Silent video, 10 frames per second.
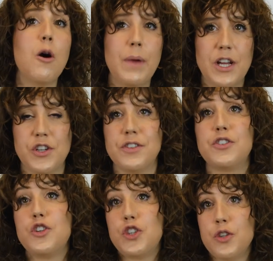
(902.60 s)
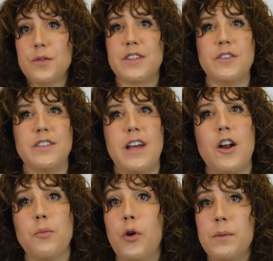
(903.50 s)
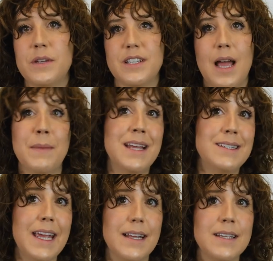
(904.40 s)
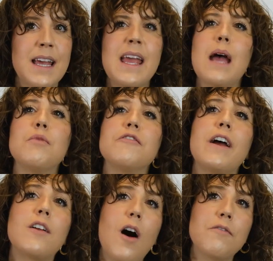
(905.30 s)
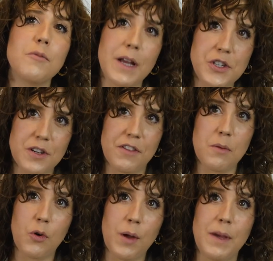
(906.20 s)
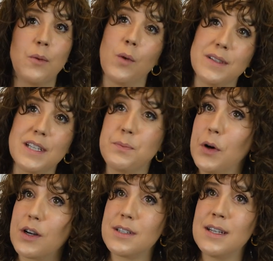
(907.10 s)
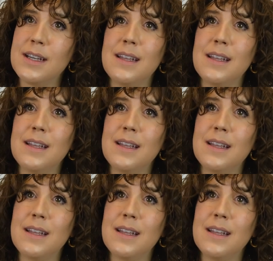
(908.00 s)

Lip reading: patients to choose their desired appointment time and date, and provide confirmation of the appointment once it's booked.